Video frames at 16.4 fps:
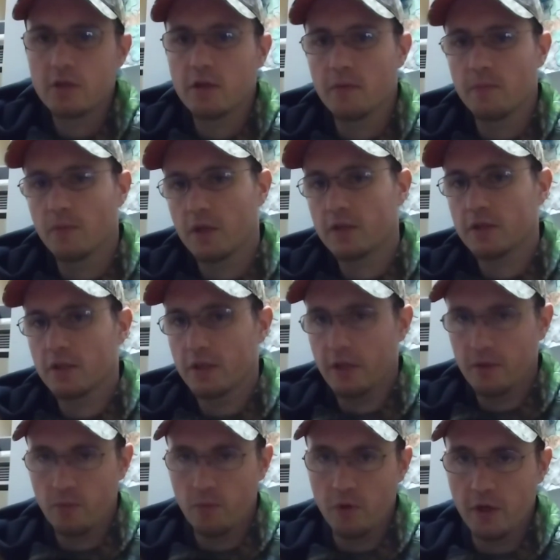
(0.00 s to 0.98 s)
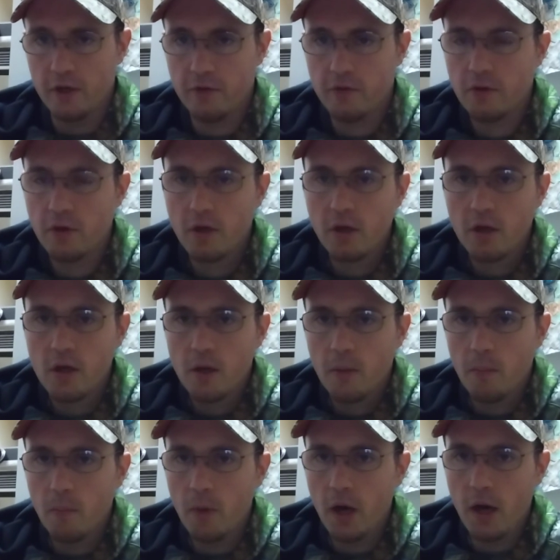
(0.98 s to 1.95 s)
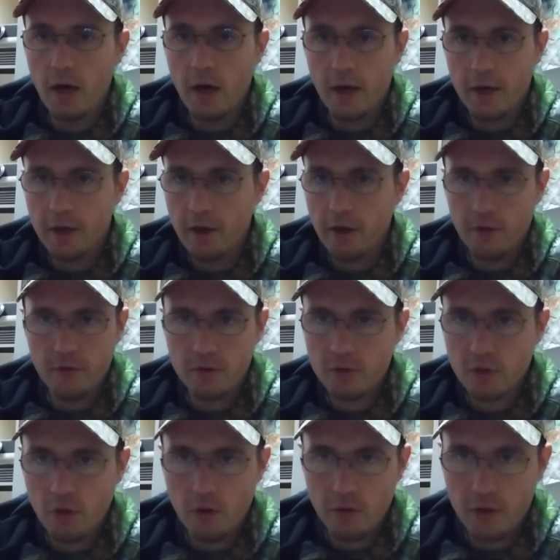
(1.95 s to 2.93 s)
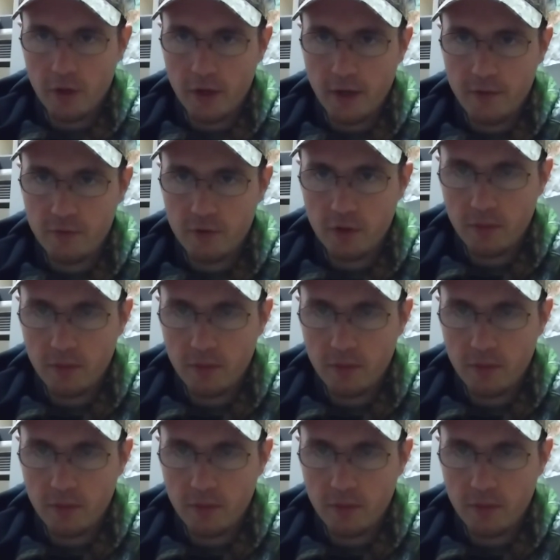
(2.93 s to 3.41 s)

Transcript: to mix it in with my other call that I have